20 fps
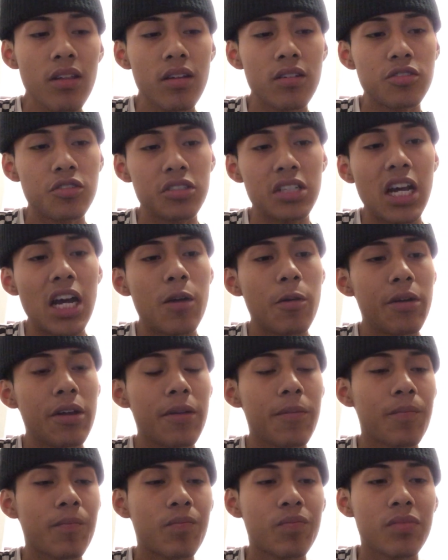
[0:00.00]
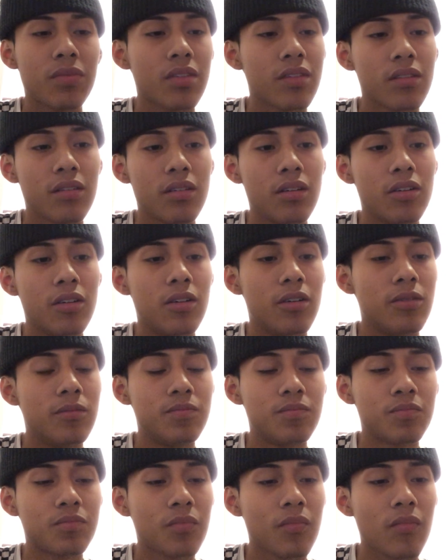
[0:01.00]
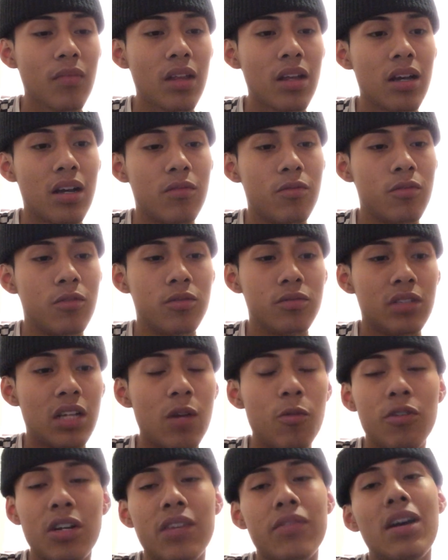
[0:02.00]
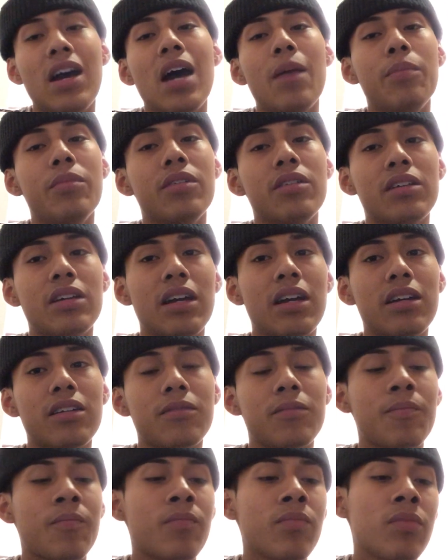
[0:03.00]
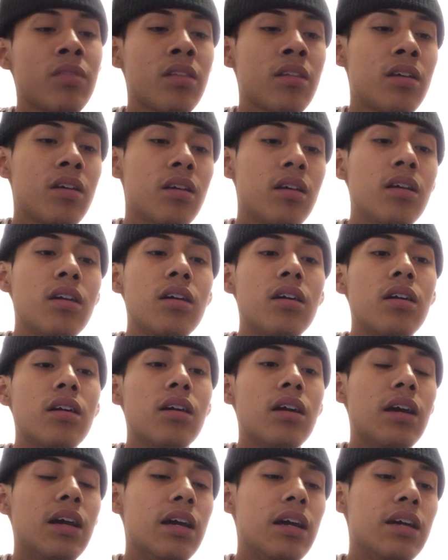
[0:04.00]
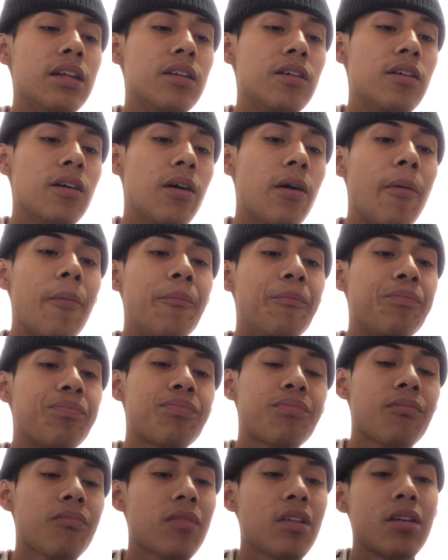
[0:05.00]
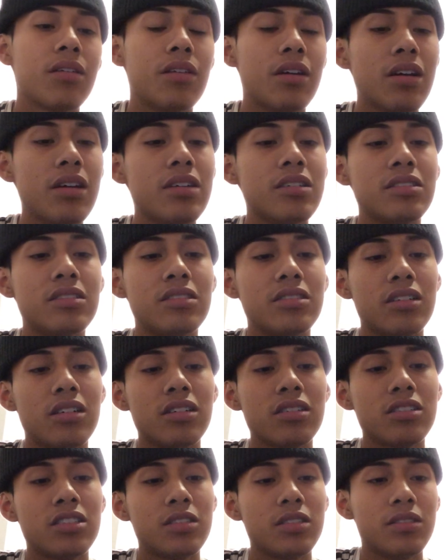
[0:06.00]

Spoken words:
So that way, that will never happen again. And yeah, it sucks.